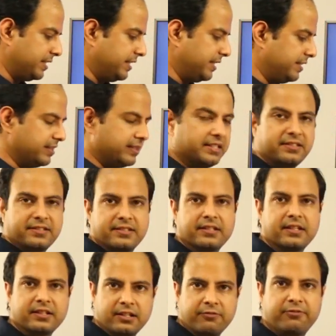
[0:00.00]
in this
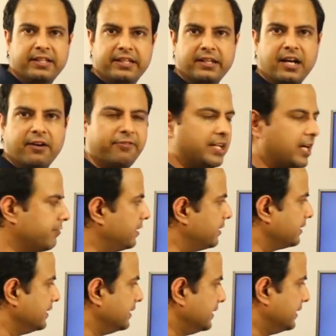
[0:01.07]
roughly half an
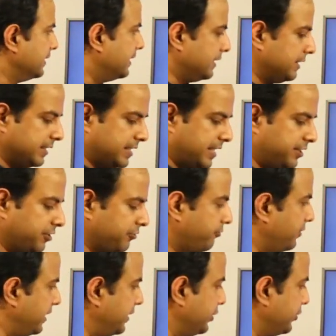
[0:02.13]
hour kind of
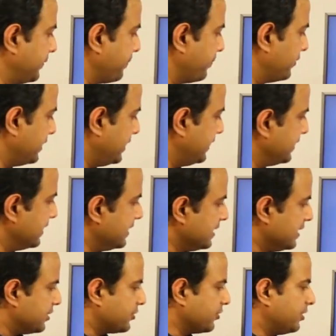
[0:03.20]
video, right?
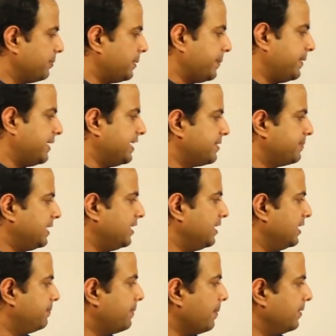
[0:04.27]
So the paper has
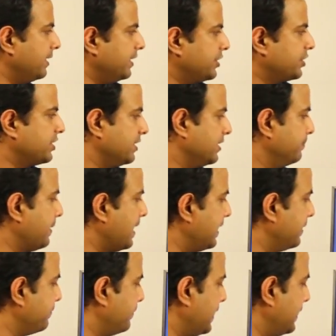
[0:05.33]
been published
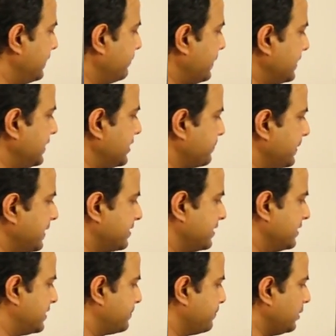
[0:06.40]
by these
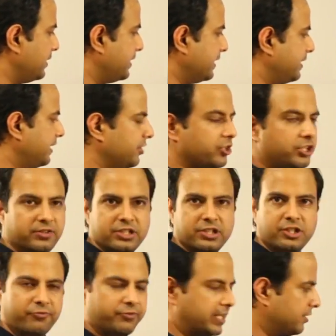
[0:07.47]
places: Polytechnic
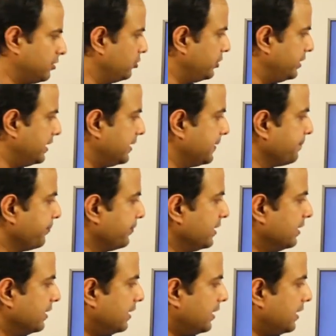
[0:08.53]
University of Catalonia,
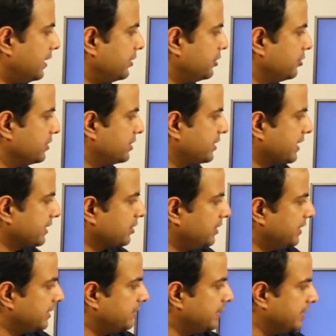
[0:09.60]
University
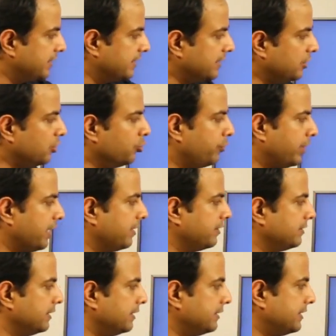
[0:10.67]
Catholic de
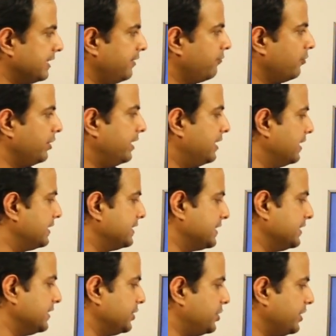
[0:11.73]
Louvain, Telefonica
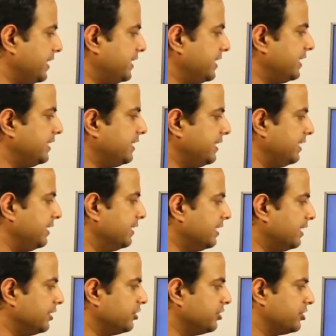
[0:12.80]
Research, AT&T,
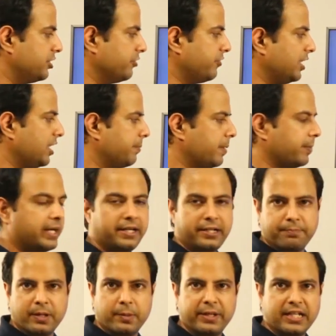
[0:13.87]
University of Alabama
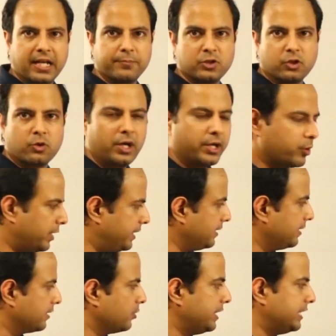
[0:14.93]
at Birmingham. So quite
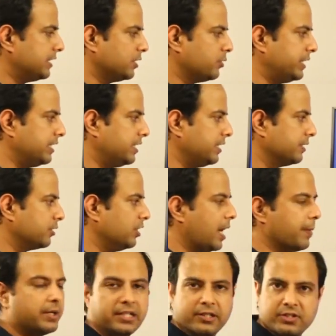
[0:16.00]
a
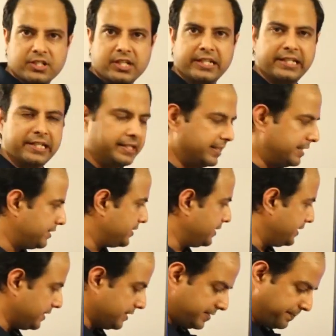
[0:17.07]
collaborative study in that
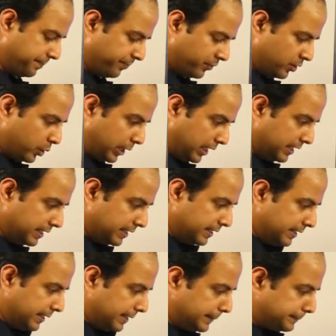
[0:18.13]
sense. Okay.
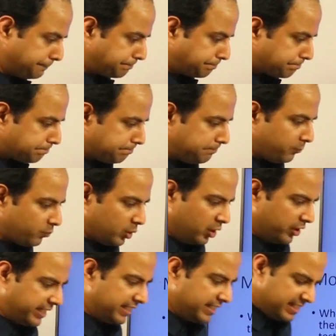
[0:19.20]

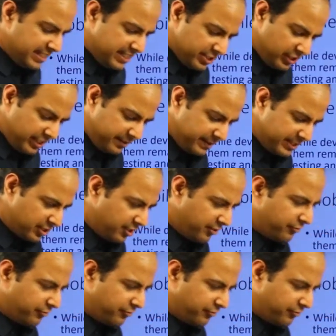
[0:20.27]
Okay, so let me sort